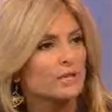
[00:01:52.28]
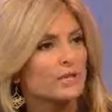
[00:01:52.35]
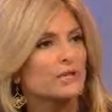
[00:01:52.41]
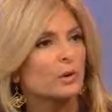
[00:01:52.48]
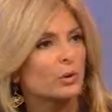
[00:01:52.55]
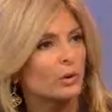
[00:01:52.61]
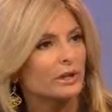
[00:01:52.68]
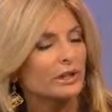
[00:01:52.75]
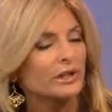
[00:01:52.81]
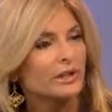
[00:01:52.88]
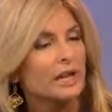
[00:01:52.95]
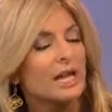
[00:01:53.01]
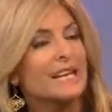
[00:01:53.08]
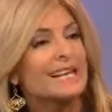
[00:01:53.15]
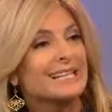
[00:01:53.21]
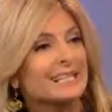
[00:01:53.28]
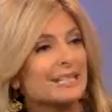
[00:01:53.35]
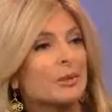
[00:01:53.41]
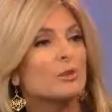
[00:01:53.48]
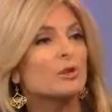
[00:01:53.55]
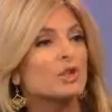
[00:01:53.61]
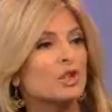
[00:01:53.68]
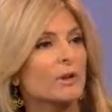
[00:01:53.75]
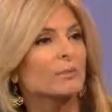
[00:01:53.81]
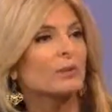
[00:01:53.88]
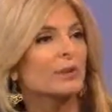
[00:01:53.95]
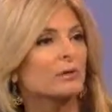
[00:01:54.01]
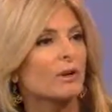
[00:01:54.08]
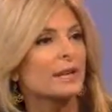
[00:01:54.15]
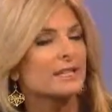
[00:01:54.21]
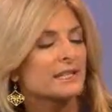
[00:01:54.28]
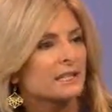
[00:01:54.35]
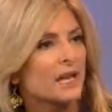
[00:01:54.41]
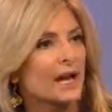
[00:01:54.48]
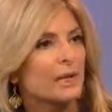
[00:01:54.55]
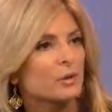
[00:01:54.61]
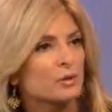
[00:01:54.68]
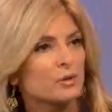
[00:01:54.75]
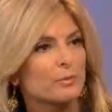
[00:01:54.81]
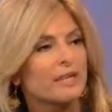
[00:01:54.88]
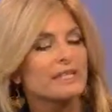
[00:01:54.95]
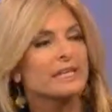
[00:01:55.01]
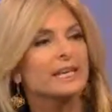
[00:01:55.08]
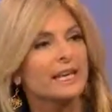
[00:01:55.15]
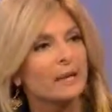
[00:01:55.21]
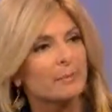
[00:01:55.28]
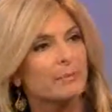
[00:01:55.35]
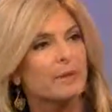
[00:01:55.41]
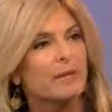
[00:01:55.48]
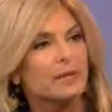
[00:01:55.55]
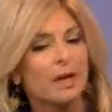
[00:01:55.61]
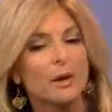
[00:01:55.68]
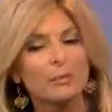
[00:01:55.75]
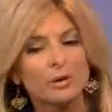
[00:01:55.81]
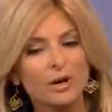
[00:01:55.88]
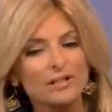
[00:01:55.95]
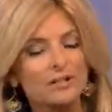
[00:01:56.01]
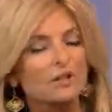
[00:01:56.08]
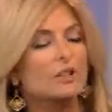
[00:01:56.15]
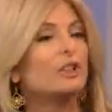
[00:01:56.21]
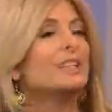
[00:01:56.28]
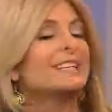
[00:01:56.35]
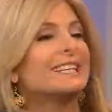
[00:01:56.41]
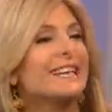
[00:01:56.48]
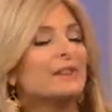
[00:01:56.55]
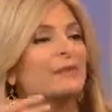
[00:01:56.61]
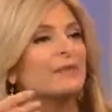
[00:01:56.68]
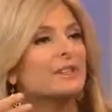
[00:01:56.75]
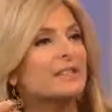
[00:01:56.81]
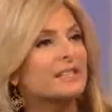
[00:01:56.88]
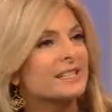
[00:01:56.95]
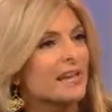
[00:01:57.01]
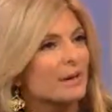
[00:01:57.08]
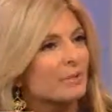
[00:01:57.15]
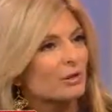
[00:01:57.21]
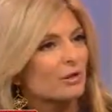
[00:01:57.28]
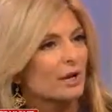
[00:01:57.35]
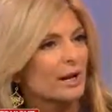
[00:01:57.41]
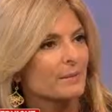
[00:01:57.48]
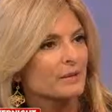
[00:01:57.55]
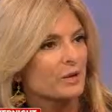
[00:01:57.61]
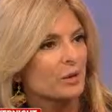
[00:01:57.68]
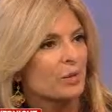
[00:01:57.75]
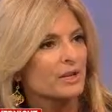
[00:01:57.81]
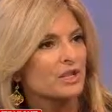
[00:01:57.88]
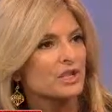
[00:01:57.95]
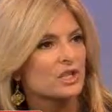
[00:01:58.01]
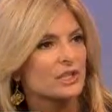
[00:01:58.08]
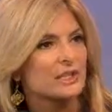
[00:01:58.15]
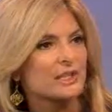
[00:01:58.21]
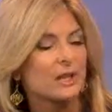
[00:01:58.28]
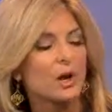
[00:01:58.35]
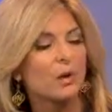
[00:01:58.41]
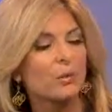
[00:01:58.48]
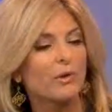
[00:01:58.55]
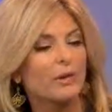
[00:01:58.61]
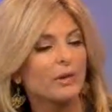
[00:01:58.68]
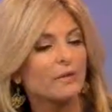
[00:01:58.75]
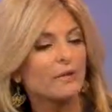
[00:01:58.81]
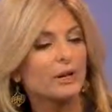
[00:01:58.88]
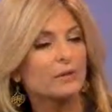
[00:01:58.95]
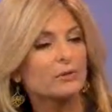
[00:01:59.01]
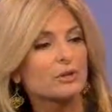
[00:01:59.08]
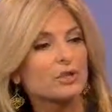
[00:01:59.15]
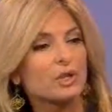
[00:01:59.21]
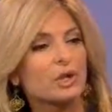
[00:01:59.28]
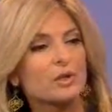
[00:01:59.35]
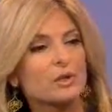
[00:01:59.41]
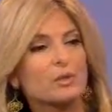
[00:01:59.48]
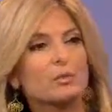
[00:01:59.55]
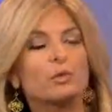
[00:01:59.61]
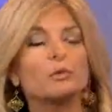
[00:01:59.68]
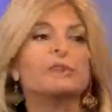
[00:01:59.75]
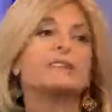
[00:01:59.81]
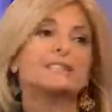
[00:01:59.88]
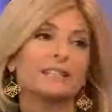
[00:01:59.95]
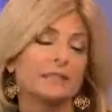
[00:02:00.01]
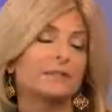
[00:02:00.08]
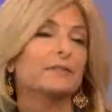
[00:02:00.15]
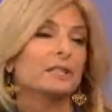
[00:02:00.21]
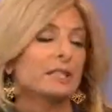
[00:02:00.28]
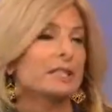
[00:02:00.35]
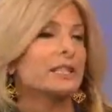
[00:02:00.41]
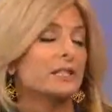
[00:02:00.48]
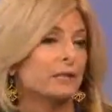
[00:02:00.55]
he's acquitted, his double jeopardy rights attach, which means he can't be prosecuted again for the same crime. So the question is whether the federal charges would be significantly